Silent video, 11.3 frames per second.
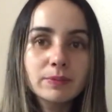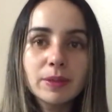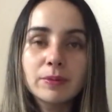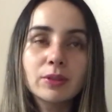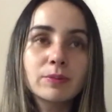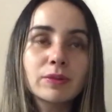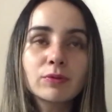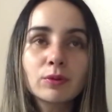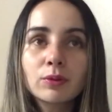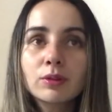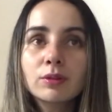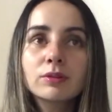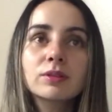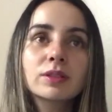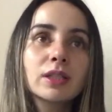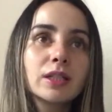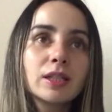Maybe it could be
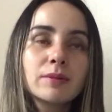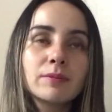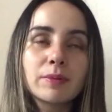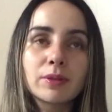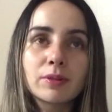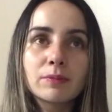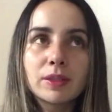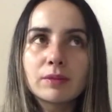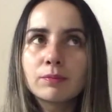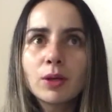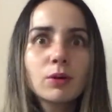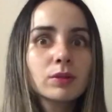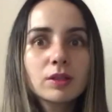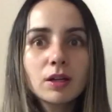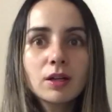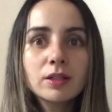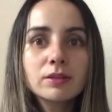florals, maybe it could be polka
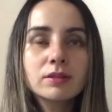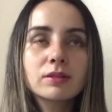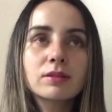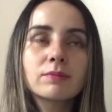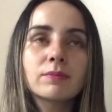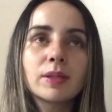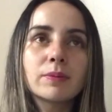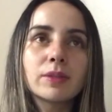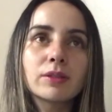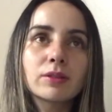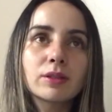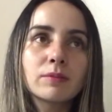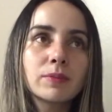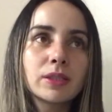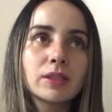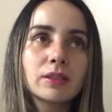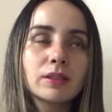dots, maybe it could
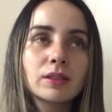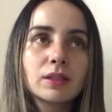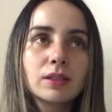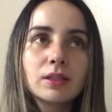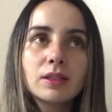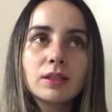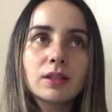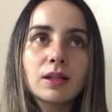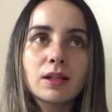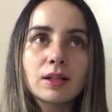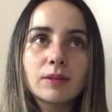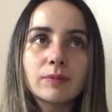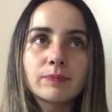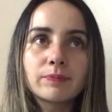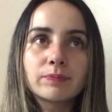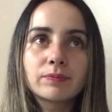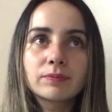be
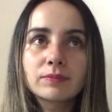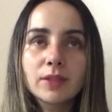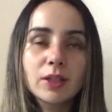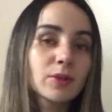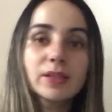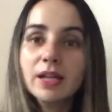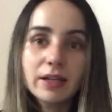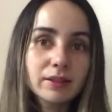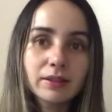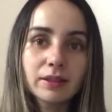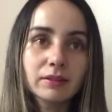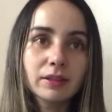anything.